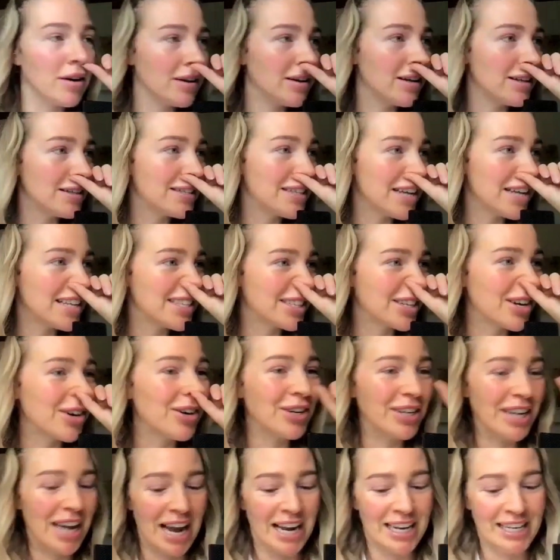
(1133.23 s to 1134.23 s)
It's, it's
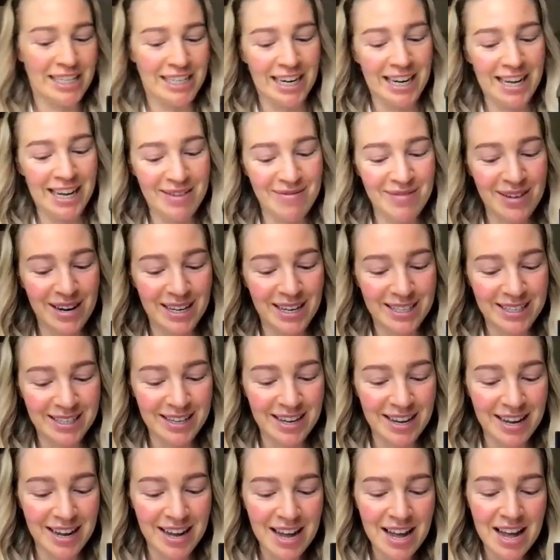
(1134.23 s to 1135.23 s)
good, actually. But
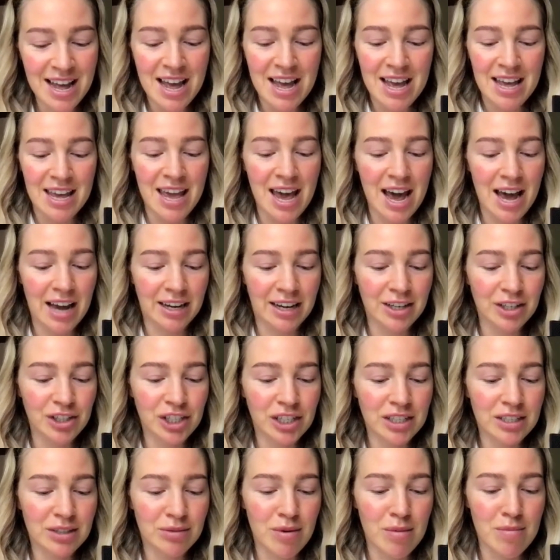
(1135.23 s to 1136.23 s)
uh, yeah, I could
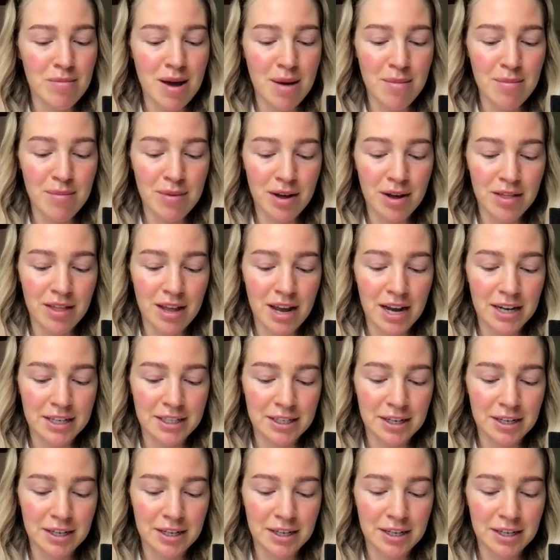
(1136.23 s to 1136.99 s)
just remember that...